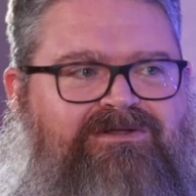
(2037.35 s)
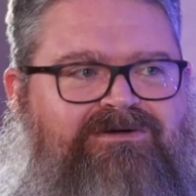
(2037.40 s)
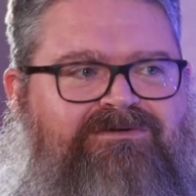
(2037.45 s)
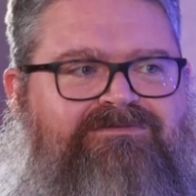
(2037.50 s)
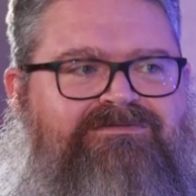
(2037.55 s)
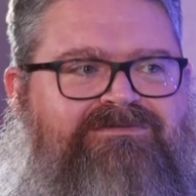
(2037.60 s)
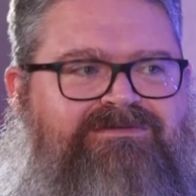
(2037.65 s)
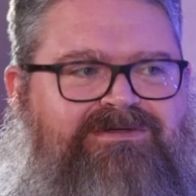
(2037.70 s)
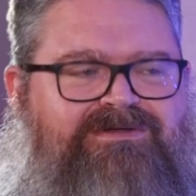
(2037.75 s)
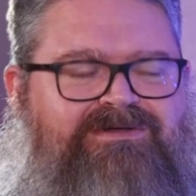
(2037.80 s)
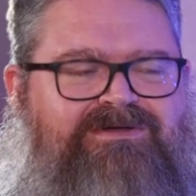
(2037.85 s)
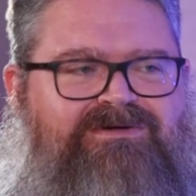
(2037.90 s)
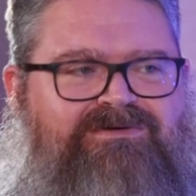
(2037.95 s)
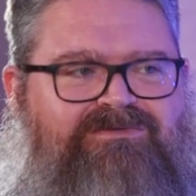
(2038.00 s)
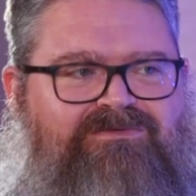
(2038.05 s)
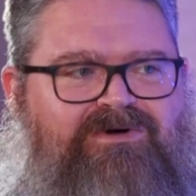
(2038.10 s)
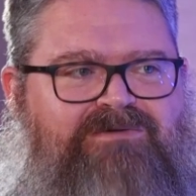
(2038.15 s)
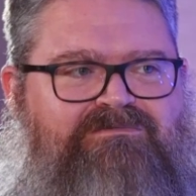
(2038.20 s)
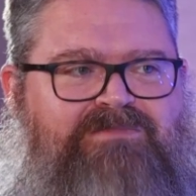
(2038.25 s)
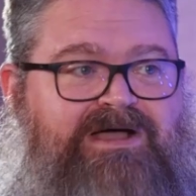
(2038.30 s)
of
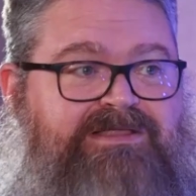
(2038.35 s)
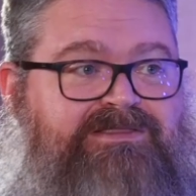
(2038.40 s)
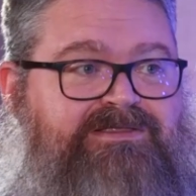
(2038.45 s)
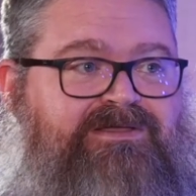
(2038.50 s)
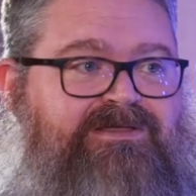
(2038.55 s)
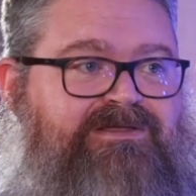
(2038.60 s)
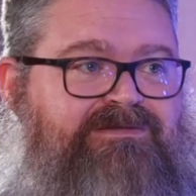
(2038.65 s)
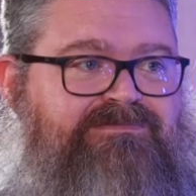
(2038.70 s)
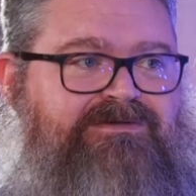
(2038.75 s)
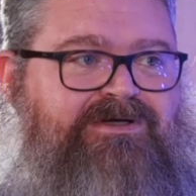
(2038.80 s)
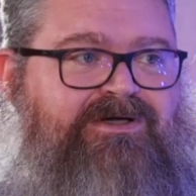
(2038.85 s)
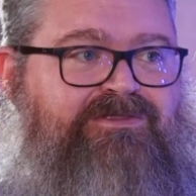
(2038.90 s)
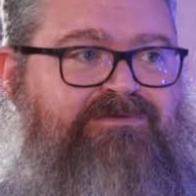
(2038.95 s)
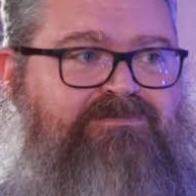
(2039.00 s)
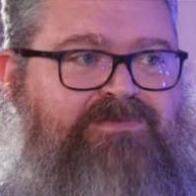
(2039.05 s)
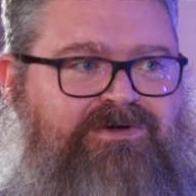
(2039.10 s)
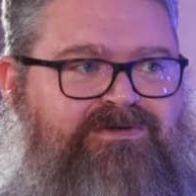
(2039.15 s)
what might the other